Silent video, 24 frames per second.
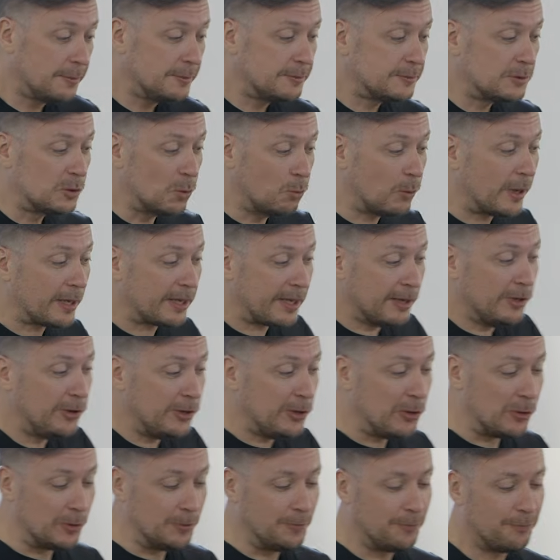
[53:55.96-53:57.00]
So what can you
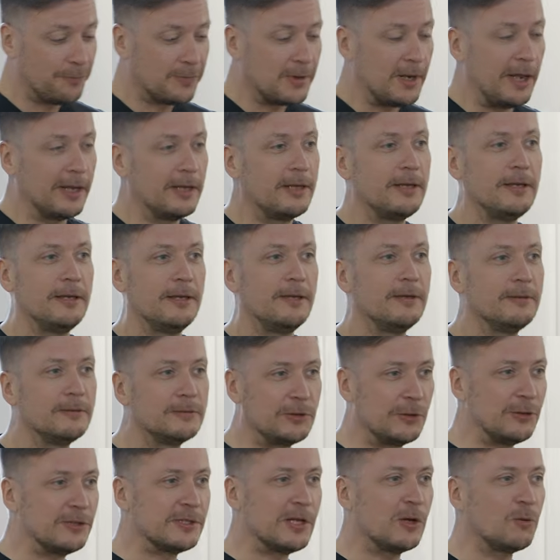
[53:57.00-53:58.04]
do? Like,
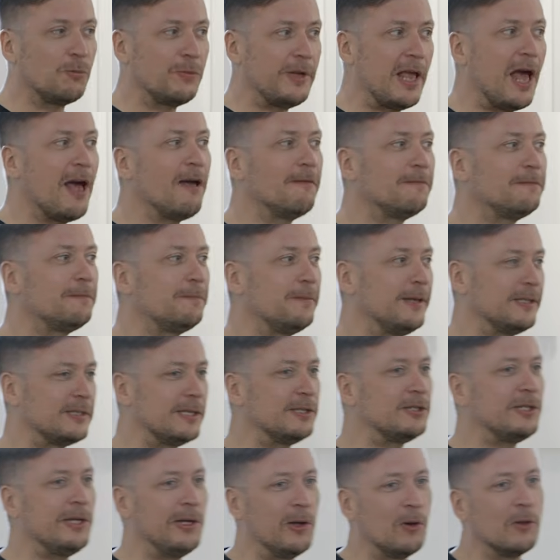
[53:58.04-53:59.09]
turns out we have
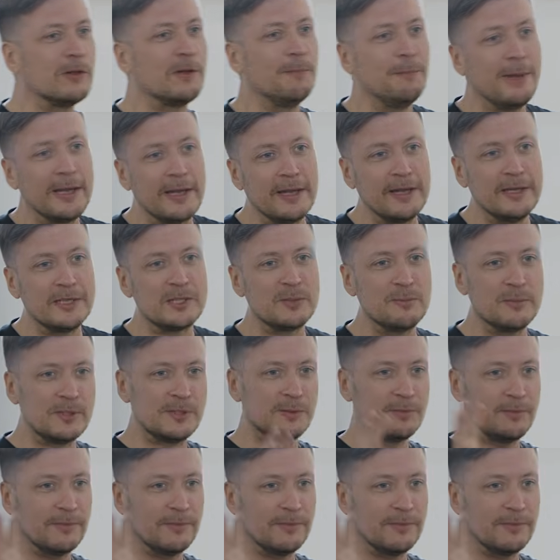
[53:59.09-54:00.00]
essentially all the mechanisms,